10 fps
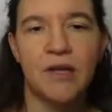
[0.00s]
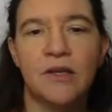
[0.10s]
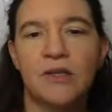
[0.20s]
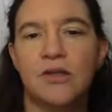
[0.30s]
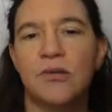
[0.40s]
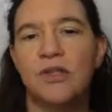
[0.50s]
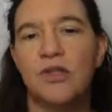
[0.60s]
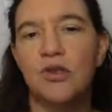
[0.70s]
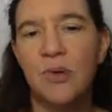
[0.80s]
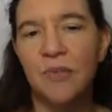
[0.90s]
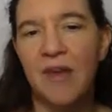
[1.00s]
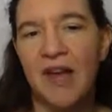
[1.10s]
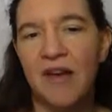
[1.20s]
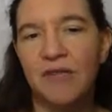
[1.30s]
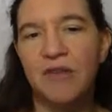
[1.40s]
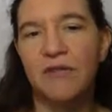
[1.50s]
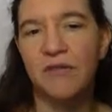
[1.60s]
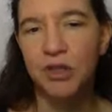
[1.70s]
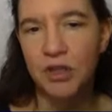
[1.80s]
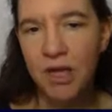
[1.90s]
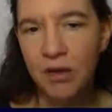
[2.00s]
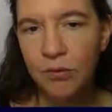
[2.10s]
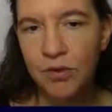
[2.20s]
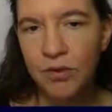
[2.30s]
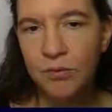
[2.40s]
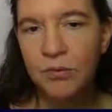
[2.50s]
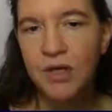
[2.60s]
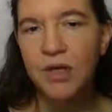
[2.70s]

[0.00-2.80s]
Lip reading: So assuming we have an efficient algorithm